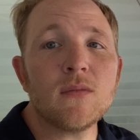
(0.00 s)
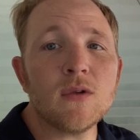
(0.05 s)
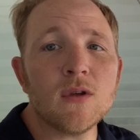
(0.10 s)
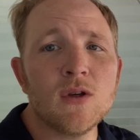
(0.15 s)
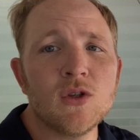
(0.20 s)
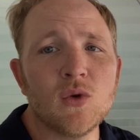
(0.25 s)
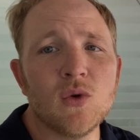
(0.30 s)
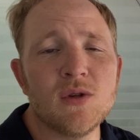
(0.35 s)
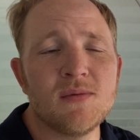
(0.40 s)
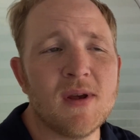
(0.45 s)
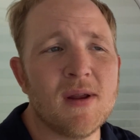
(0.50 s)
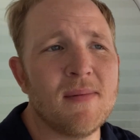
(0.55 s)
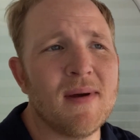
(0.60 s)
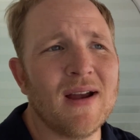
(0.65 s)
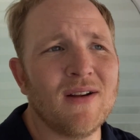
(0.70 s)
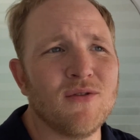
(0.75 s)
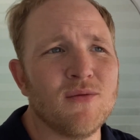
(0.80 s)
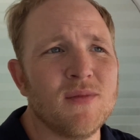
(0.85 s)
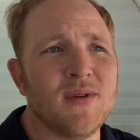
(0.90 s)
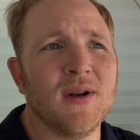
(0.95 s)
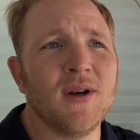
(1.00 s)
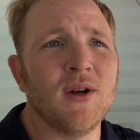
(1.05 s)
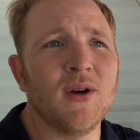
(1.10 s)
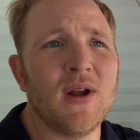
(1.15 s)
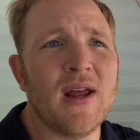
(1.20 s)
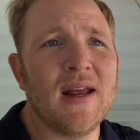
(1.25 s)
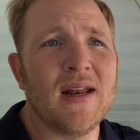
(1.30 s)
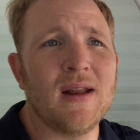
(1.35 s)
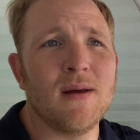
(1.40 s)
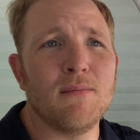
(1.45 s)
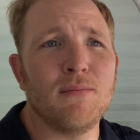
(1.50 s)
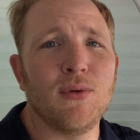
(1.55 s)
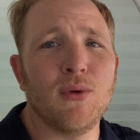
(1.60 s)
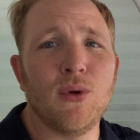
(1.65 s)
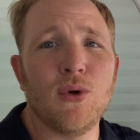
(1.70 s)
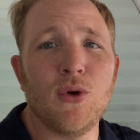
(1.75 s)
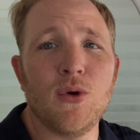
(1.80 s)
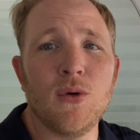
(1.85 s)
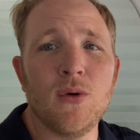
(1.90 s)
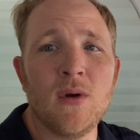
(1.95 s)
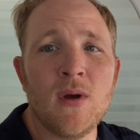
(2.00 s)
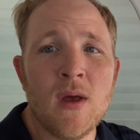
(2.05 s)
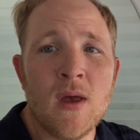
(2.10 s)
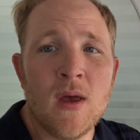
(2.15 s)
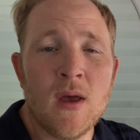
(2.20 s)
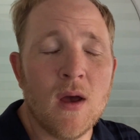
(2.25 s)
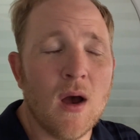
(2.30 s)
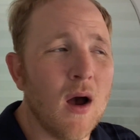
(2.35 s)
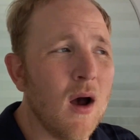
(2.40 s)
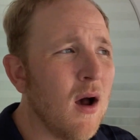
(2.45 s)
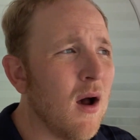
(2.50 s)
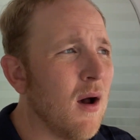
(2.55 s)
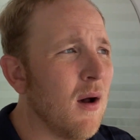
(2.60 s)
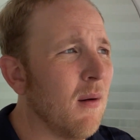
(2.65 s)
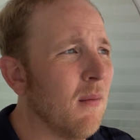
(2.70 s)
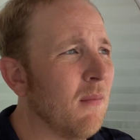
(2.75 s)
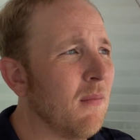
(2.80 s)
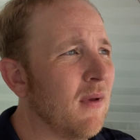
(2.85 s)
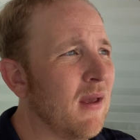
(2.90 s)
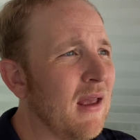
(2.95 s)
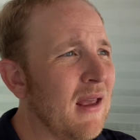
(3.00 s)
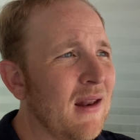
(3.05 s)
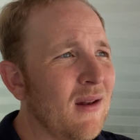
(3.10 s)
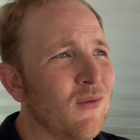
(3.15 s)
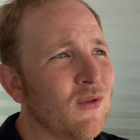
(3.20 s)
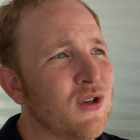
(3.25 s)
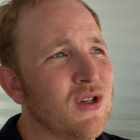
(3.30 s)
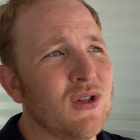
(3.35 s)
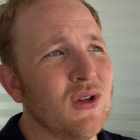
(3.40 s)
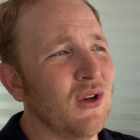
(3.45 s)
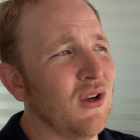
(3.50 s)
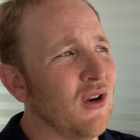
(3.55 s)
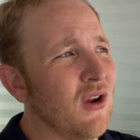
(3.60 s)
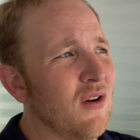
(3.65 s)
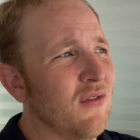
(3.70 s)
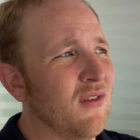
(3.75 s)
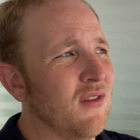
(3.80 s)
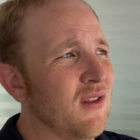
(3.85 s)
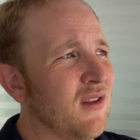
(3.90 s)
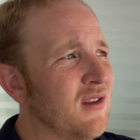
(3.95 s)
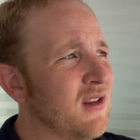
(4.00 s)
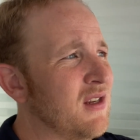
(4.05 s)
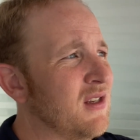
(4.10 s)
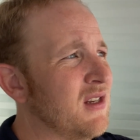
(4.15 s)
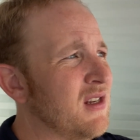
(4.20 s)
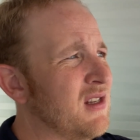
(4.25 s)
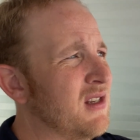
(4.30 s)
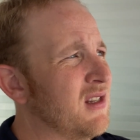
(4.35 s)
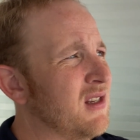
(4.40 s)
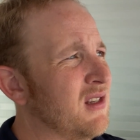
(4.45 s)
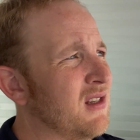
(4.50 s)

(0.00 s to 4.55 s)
So we just made it back from dinner, ate at Blue, and we're just looking off in the distance.